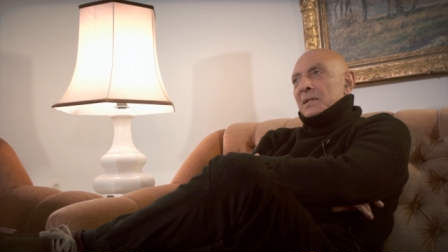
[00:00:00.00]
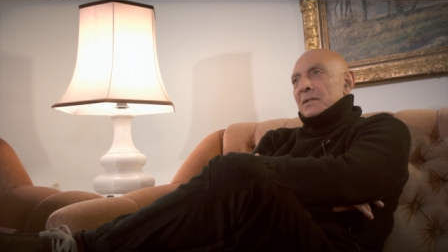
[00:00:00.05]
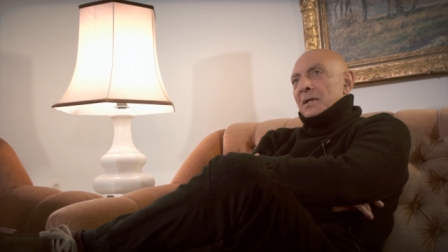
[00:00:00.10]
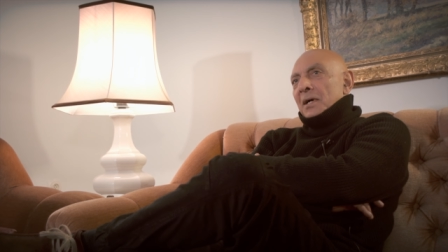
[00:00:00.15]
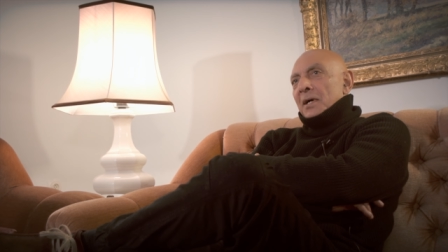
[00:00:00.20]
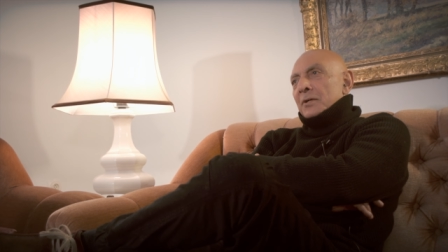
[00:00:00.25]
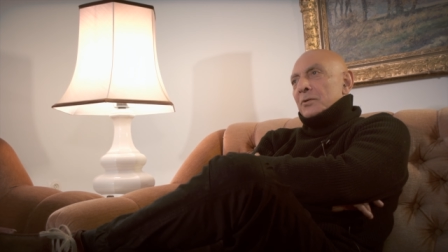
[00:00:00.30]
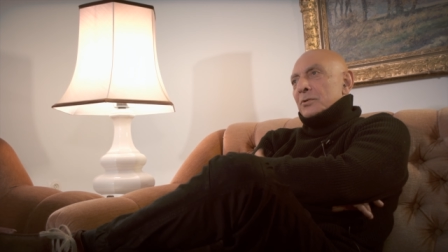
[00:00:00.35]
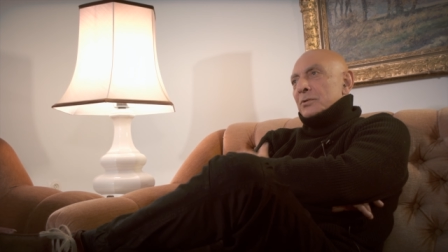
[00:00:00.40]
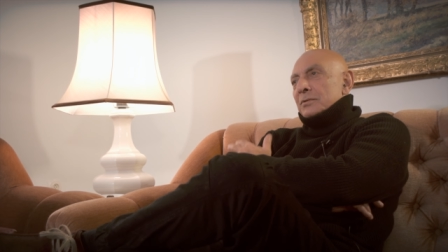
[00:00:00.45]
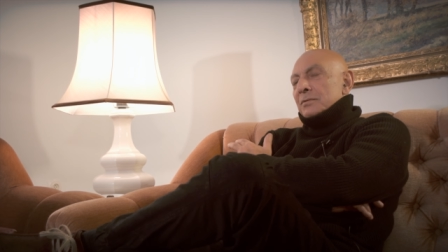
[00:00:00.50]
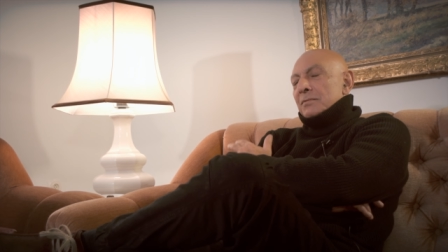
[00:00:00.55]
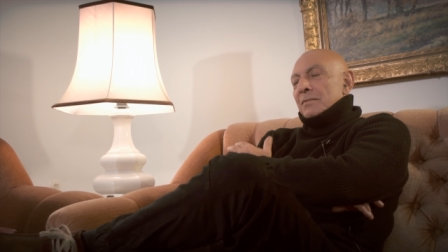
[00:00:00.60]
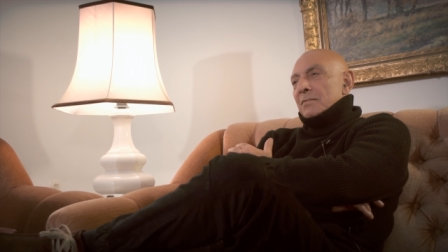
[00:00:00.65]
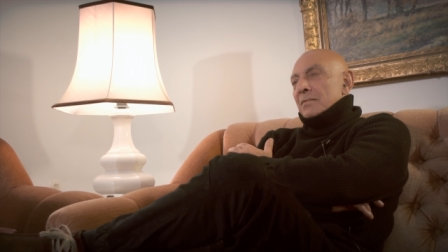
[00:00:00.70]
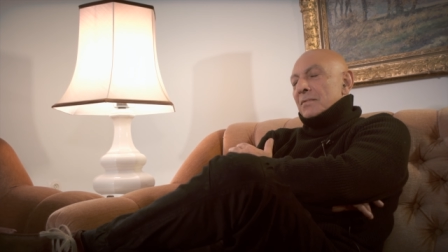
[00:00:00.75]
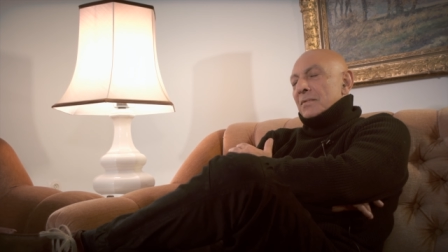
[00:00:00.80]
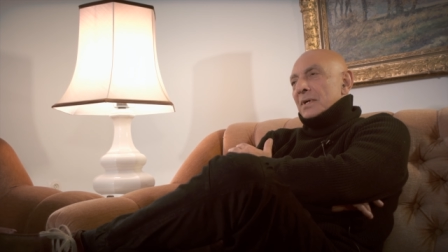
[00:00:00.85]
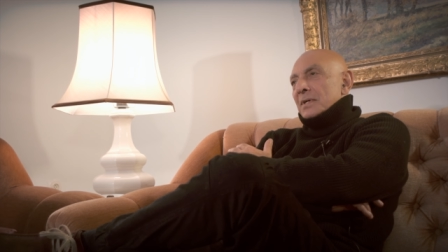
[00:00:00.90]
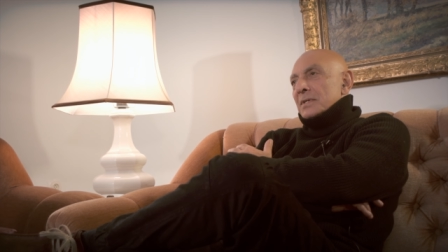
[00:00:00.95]
"Darius,
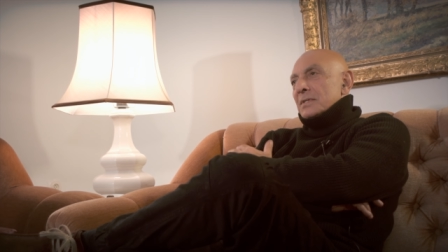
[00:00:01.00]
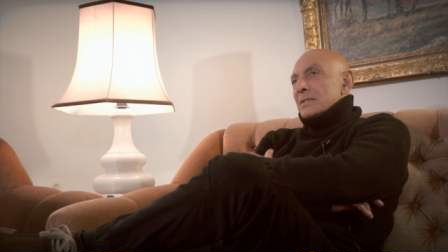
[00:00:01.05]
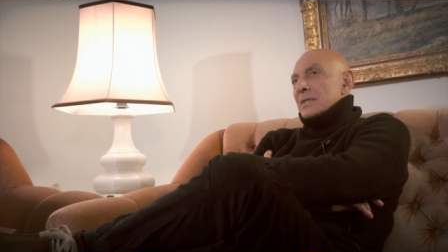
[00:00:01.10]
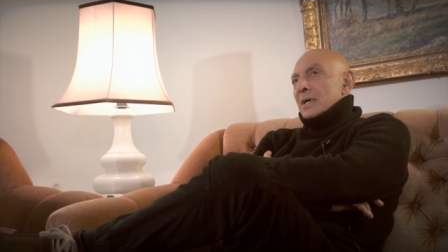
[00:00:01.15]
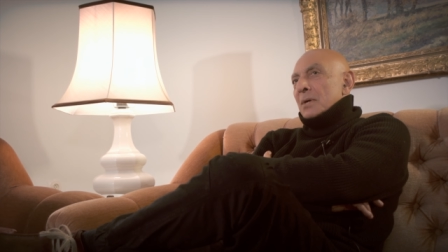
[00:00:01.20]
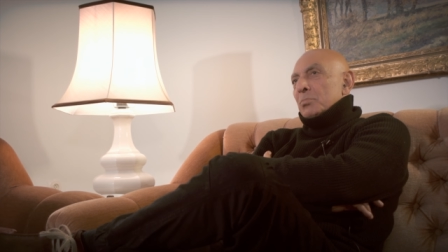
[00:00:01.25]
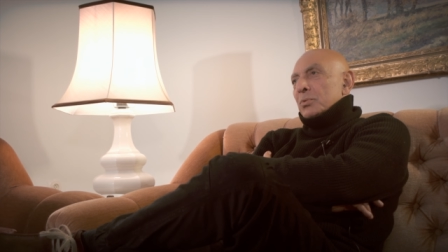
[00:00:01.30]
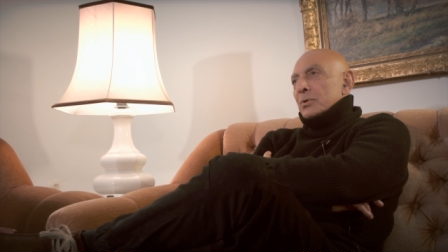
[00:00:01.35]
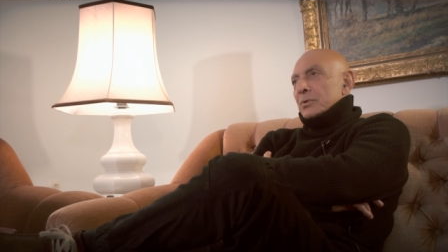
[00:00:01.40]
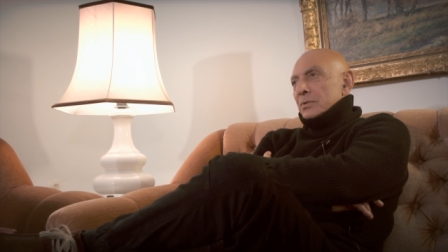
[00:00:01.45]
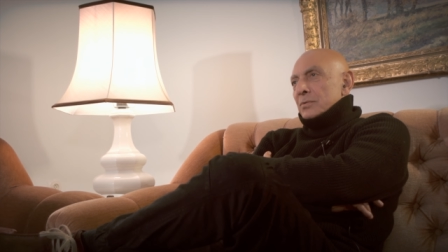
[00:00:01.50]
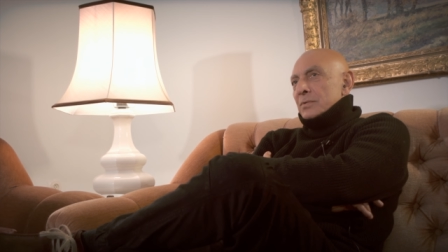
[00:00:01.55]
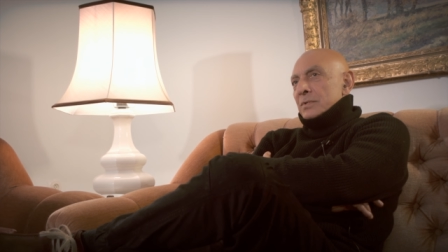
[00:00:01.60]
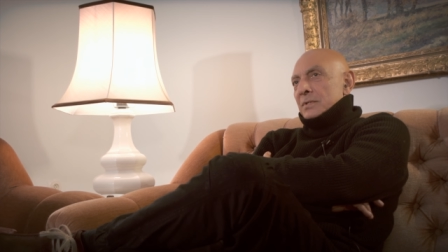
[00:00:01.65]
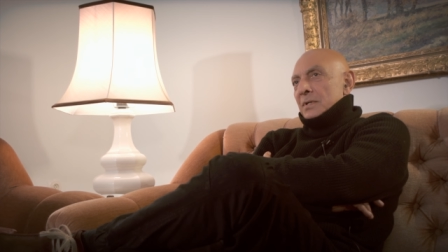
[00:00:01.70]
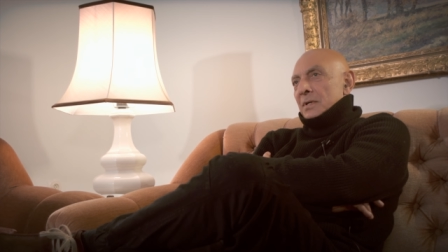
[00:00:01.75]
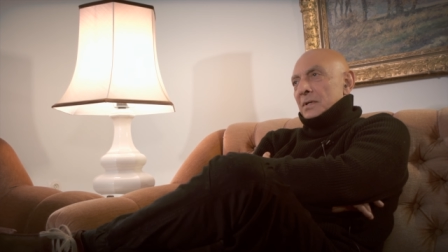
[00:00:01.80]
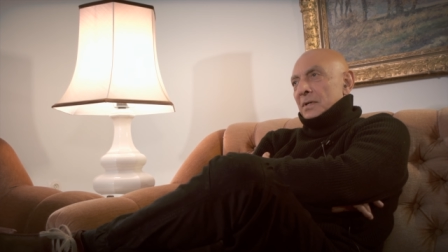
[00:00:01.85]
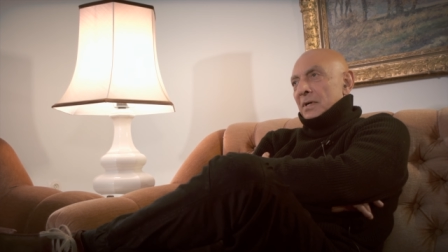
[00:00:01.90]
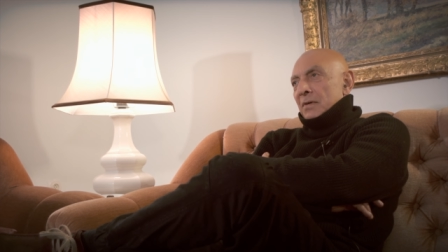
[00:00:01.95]
there is a
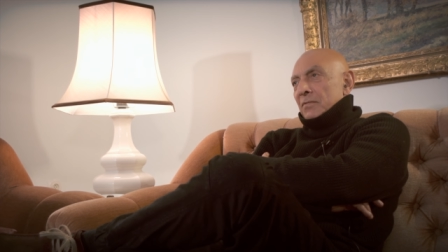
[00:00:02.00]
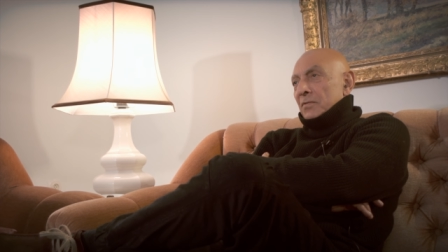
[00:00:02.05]
producer, a